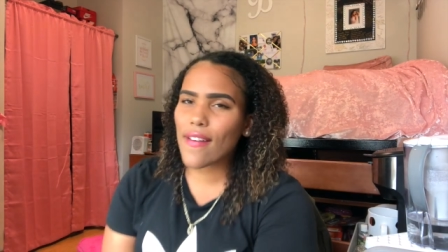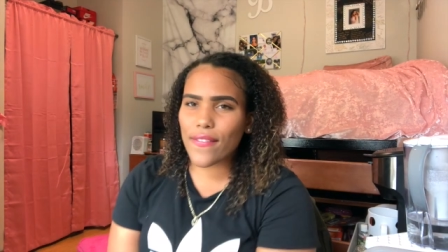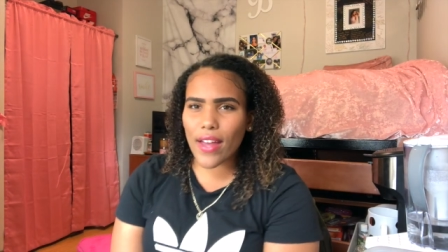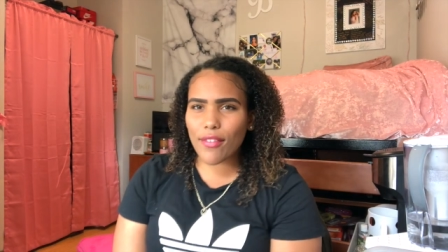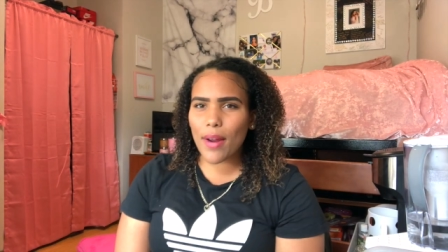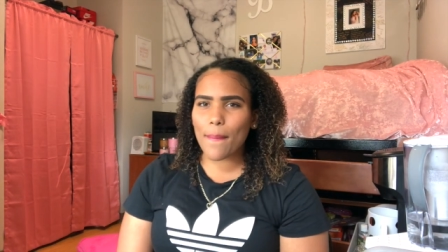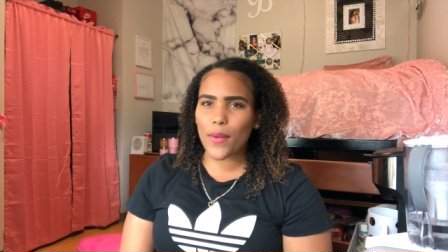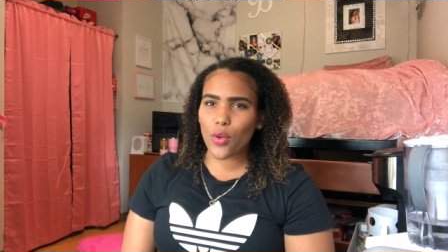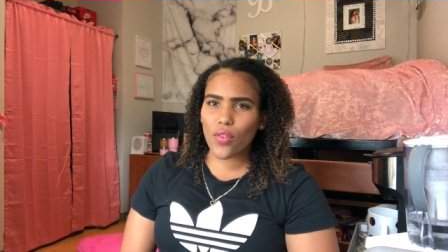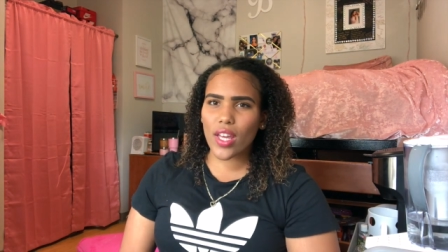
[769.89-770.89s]
Favorite
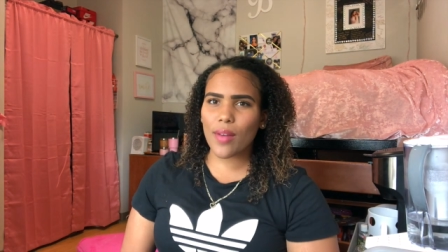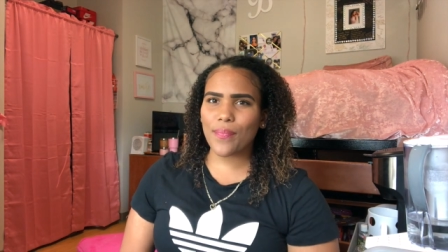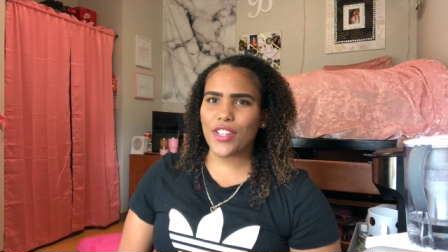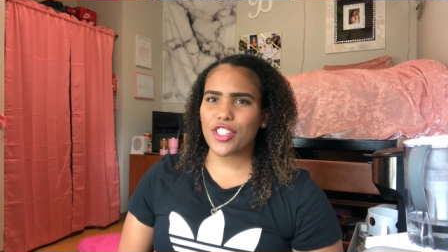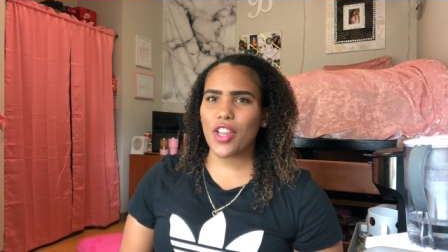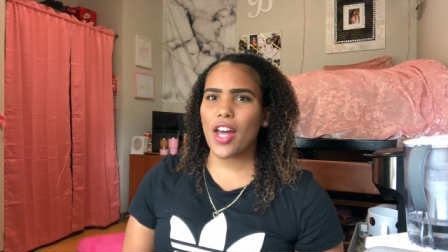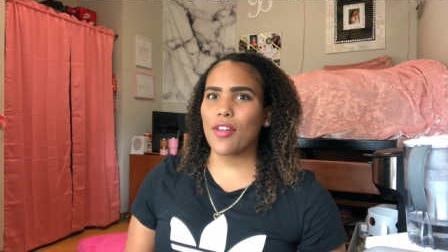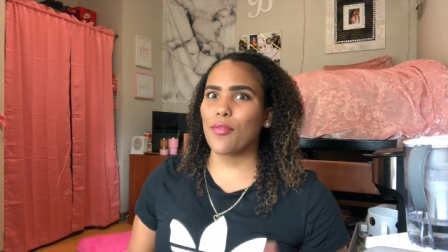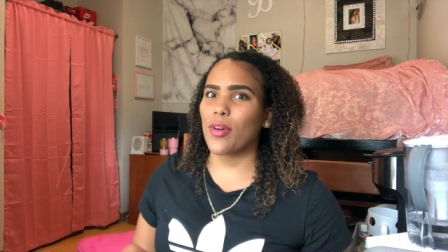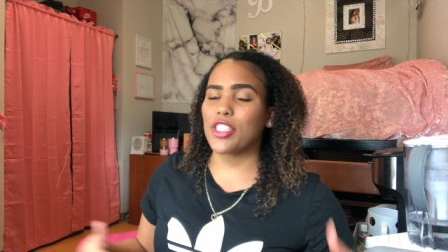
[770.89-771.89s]
movie? There's a lot
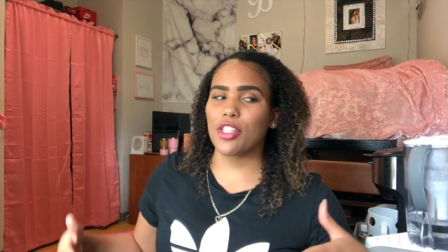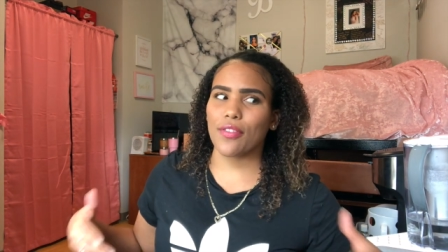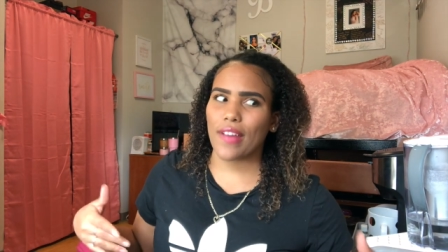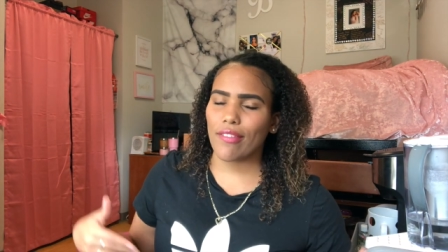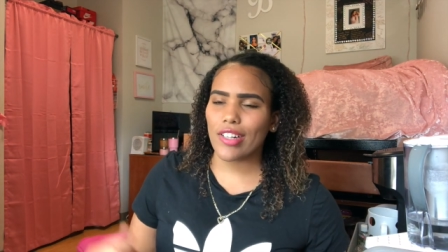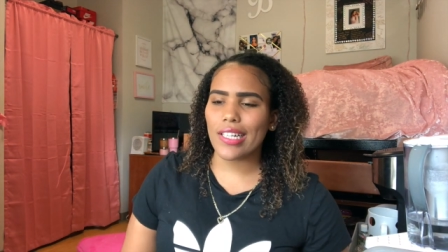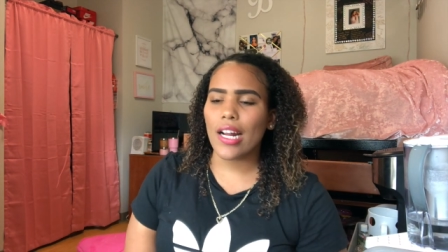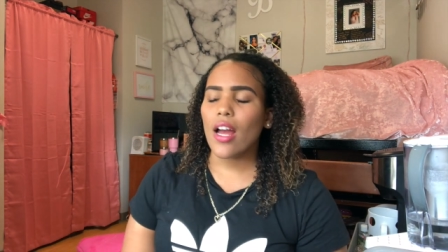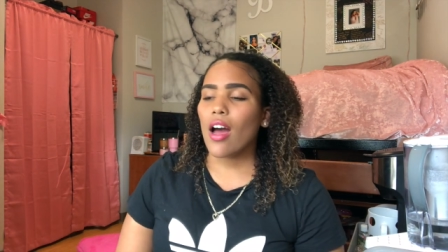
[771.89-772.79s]
of what's your favorite